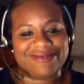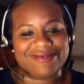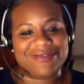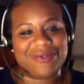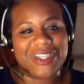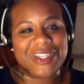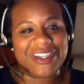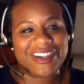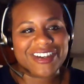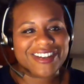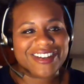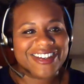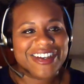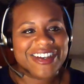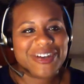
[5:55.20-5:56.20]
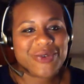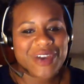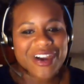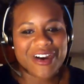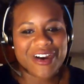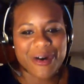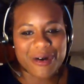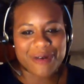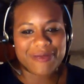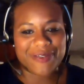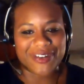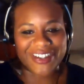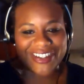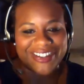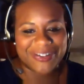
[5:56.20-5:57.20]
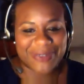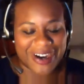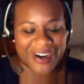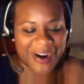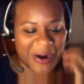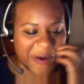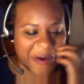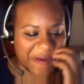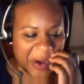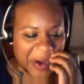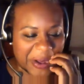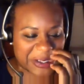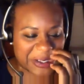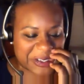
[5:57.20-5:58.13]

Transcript: We are we are hopeful. We are hopeful.